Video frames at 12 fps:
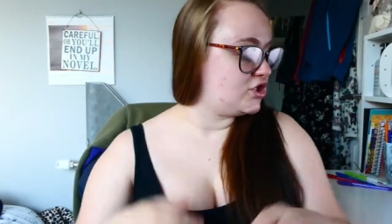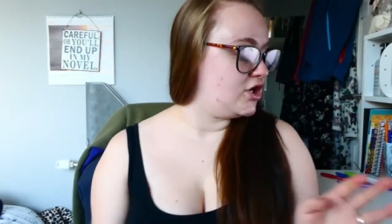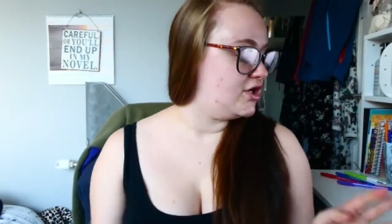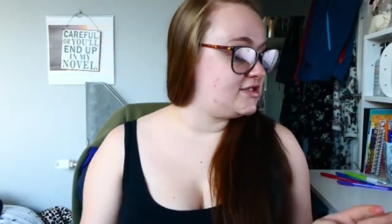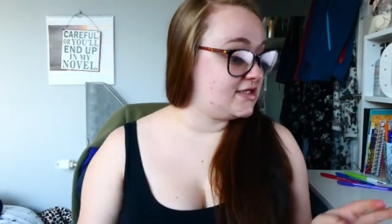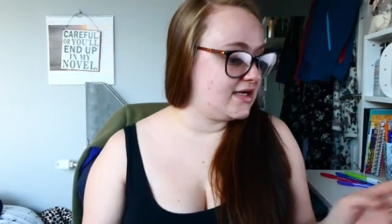
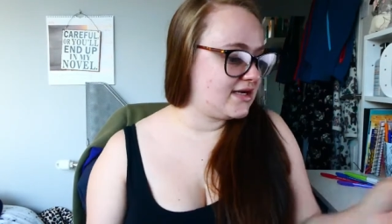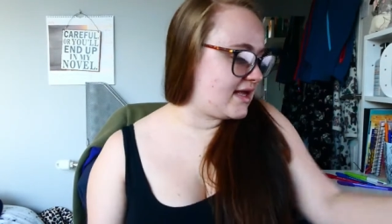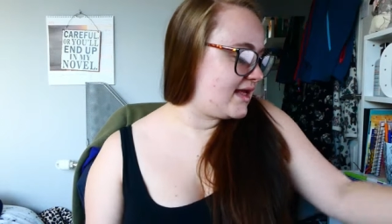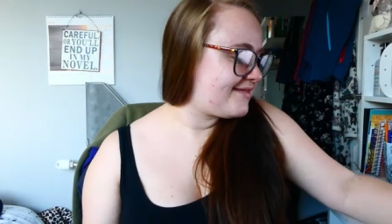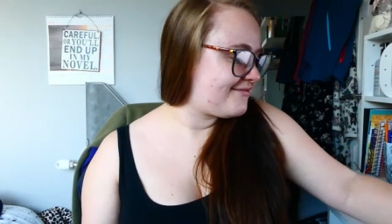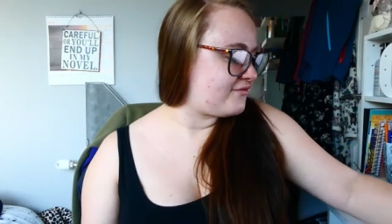dirty it
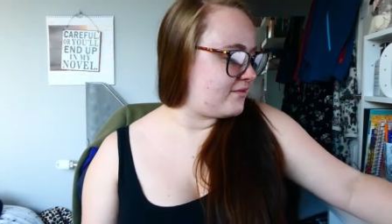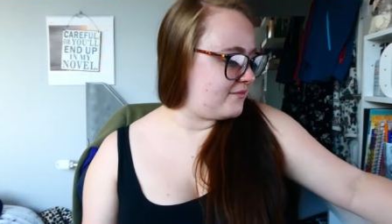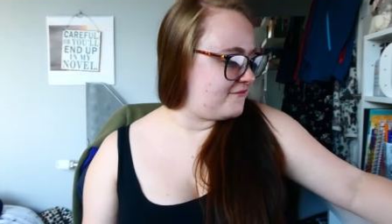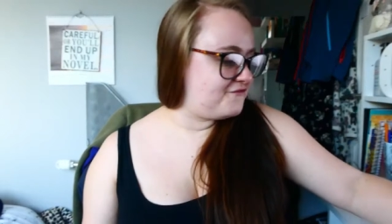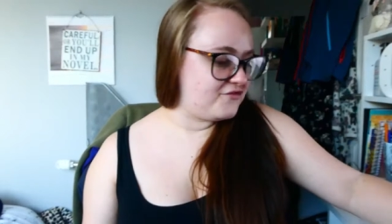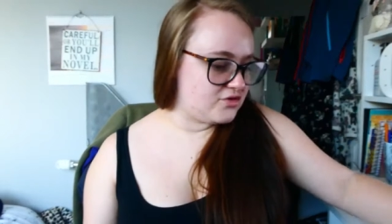gets from
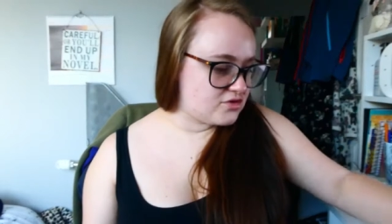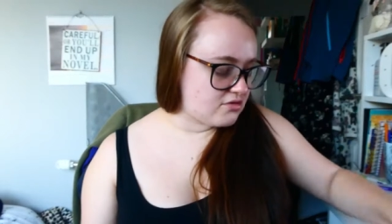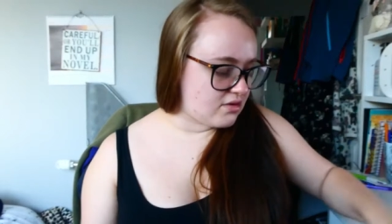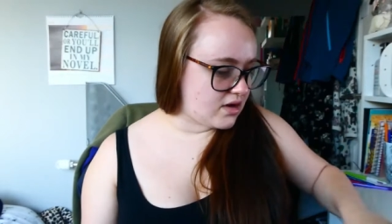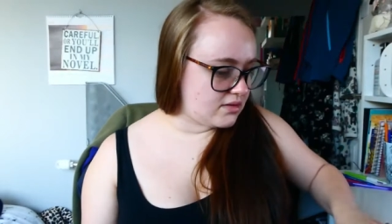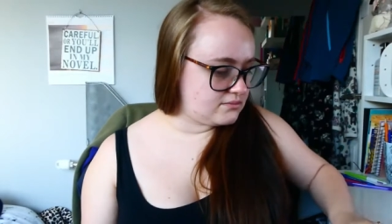food
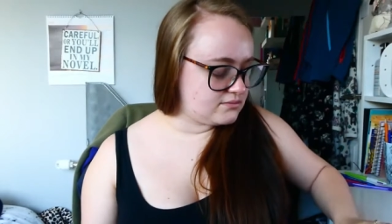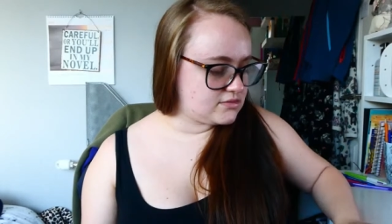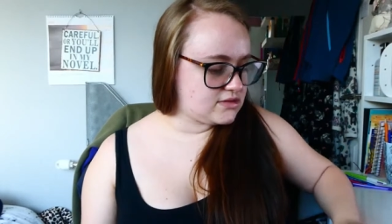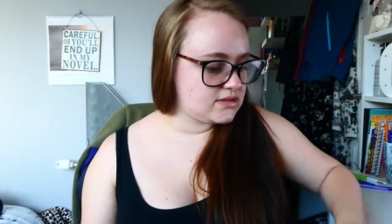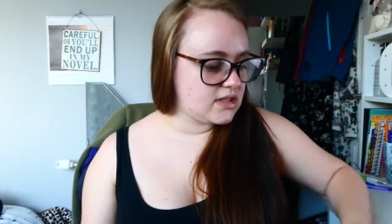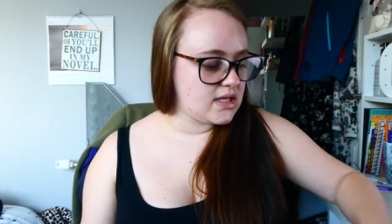
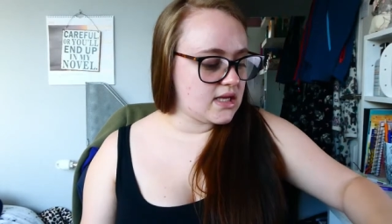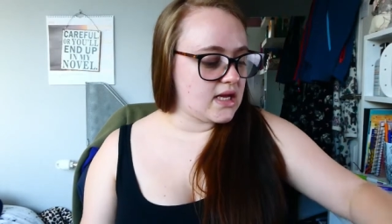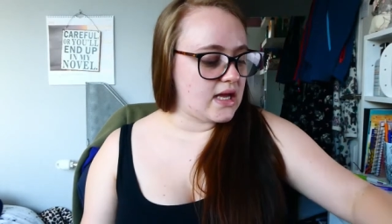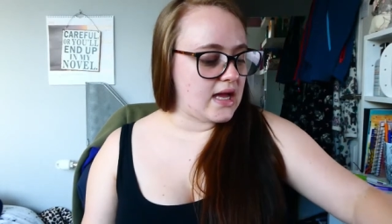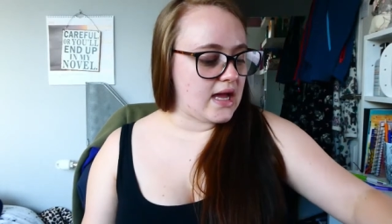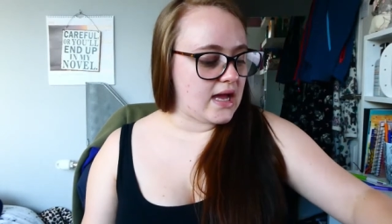crumbs
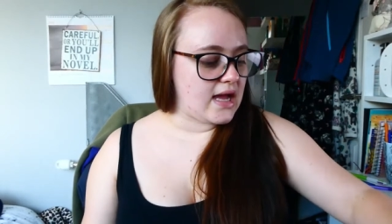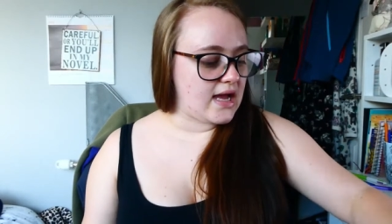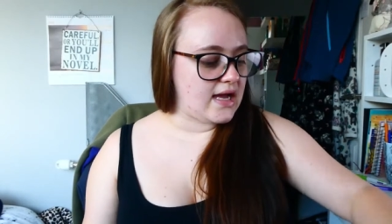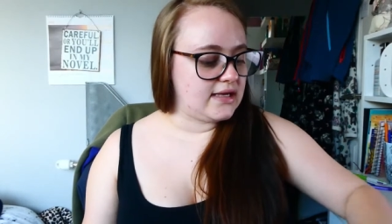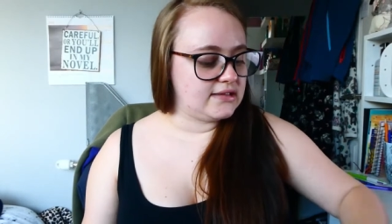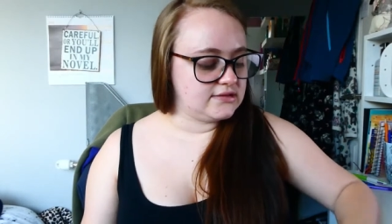
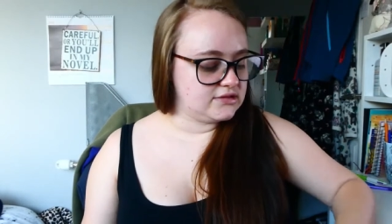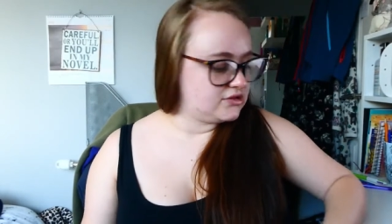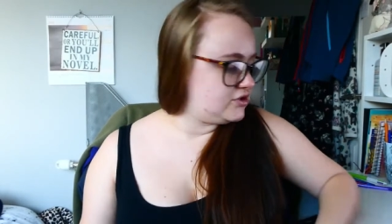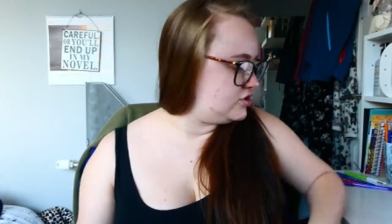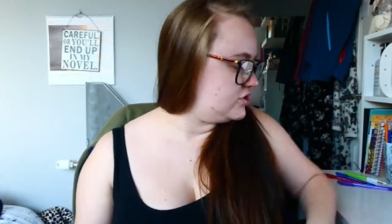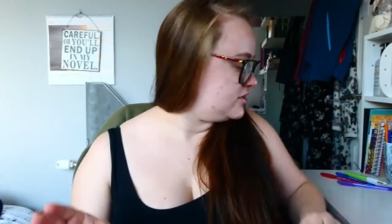and
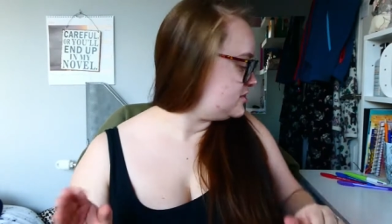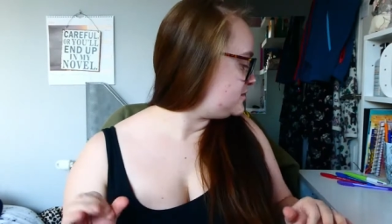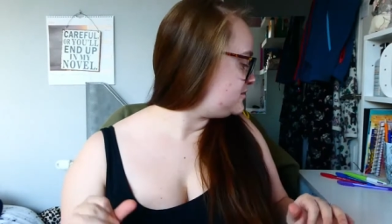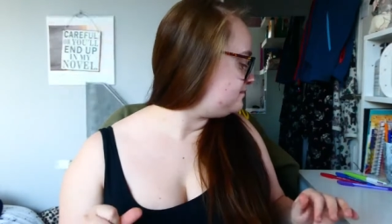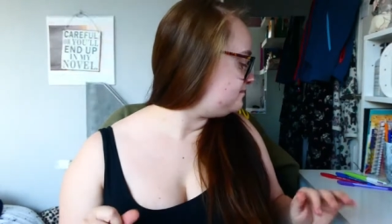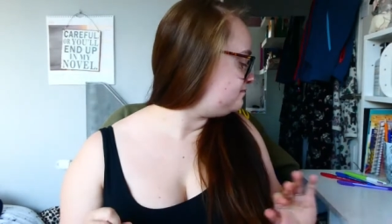just